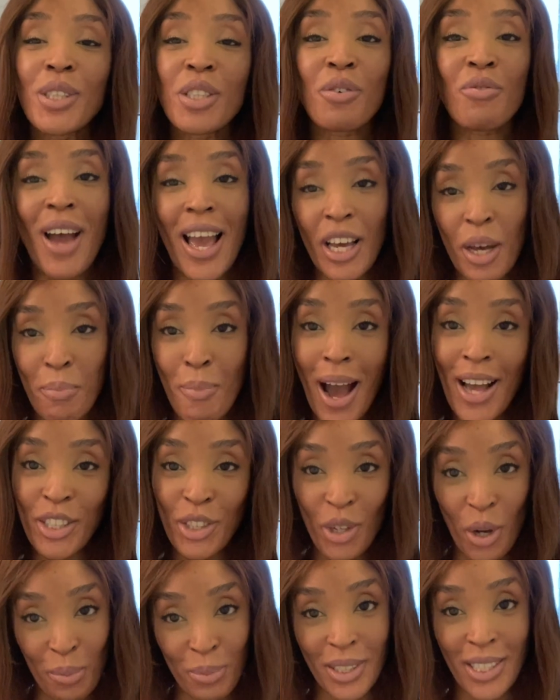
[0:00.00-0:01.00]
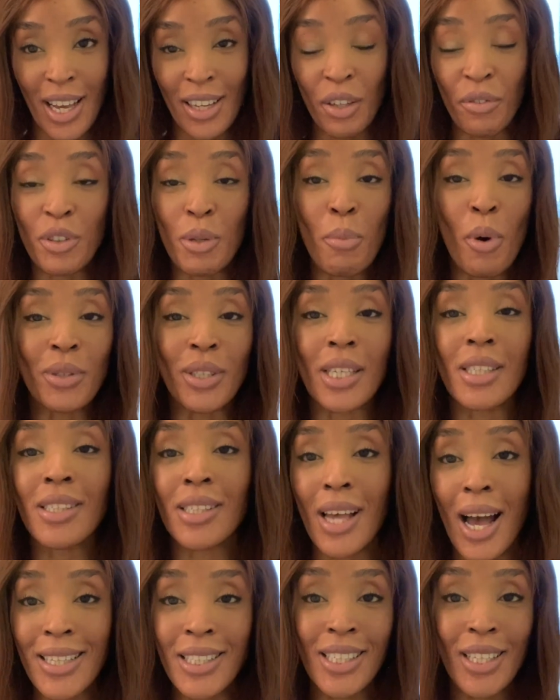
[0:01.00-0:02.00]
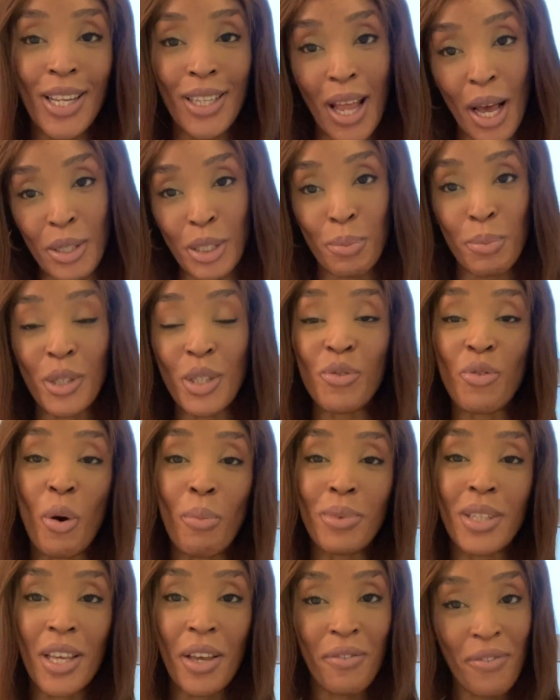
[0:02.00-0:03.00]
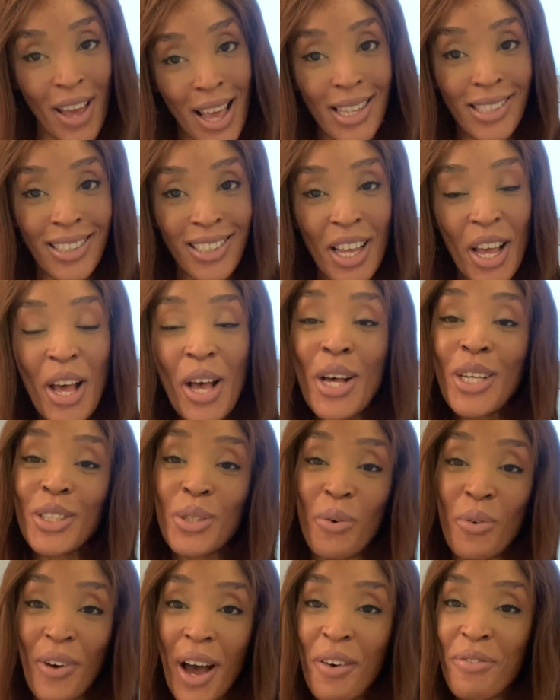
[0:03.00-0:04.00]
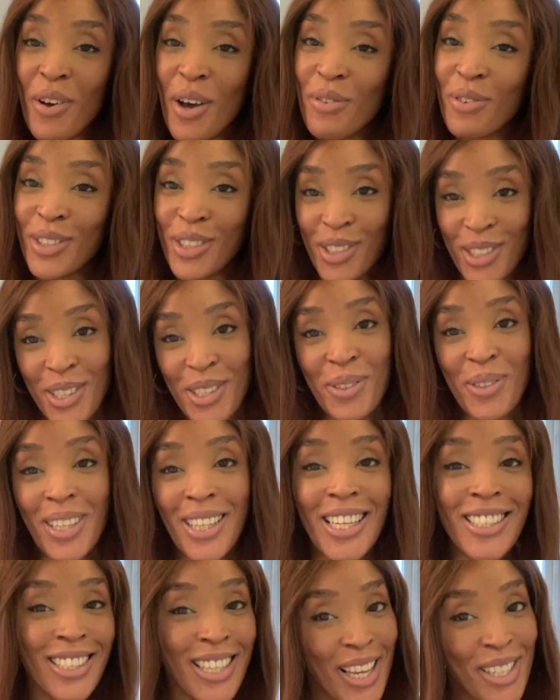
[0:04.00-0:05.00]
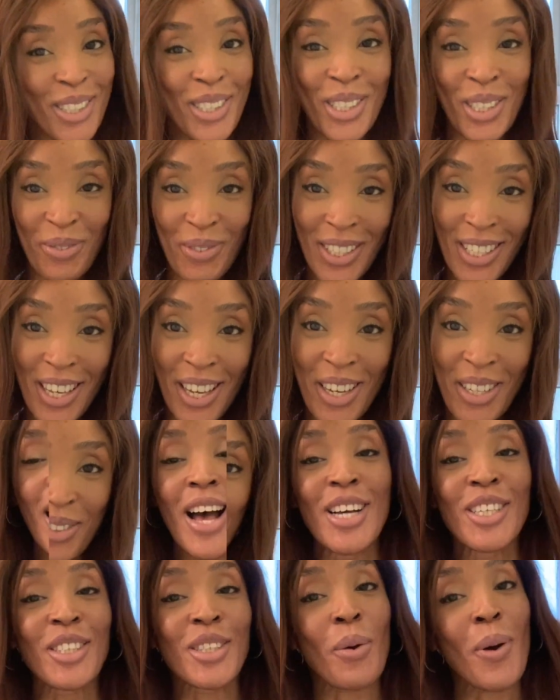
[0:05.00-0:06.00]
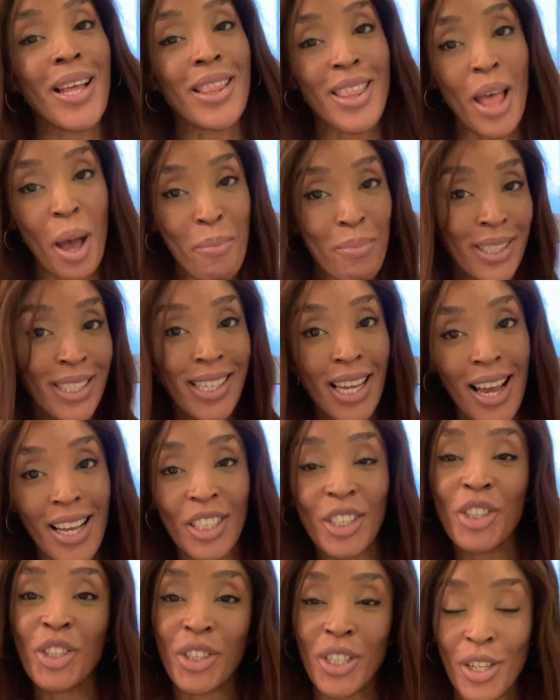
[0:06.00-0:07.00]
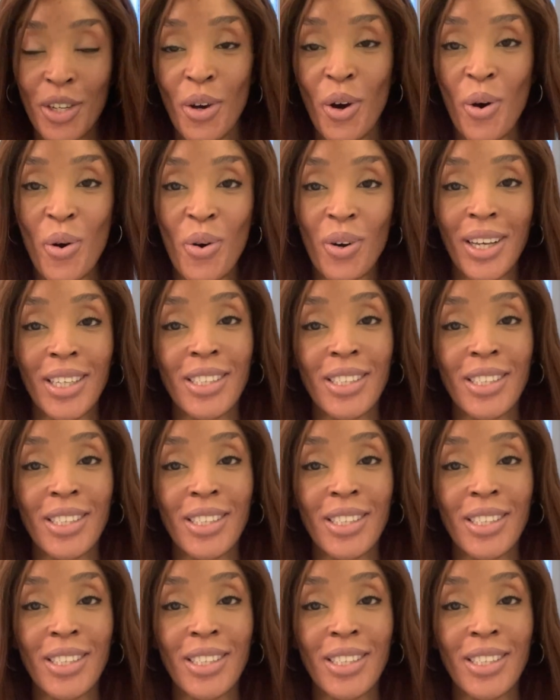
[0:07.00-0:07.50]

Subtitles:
to rank my top 10 of the most exciting announcements from the event. So without further ado, let's get into this video. So at number 10, She-Hulk, a